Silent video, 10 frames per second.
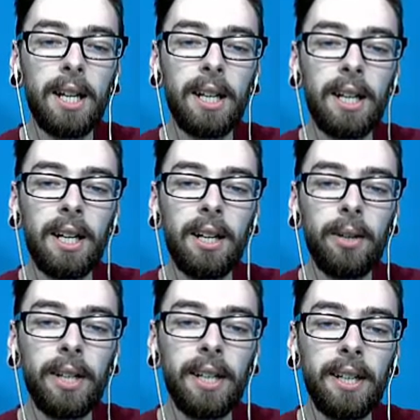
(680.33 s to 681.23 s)
Oh,
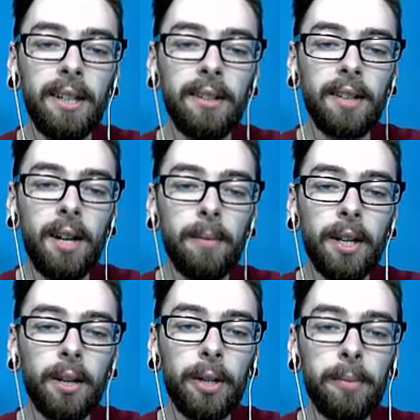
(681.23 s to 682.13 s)
it is. I'm not
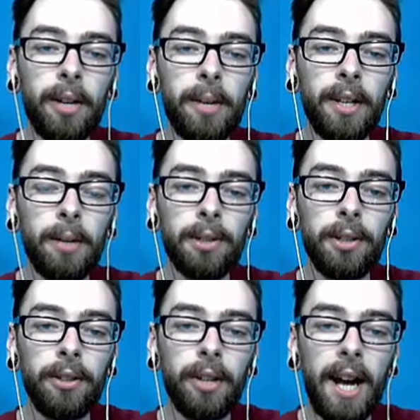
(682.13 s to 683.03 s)
going to worry about it right now. We'll
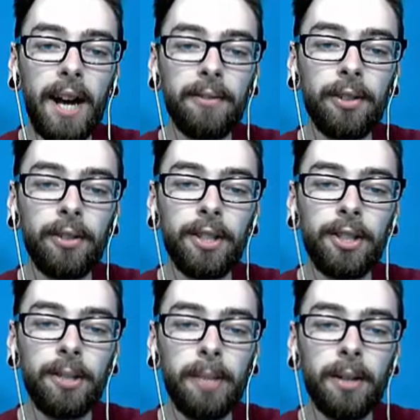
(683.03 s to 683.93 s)
go there after the
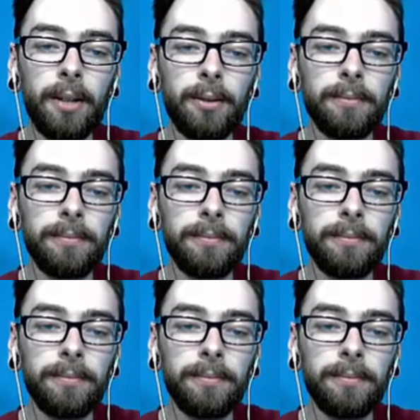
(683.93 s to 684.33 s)
gym battle.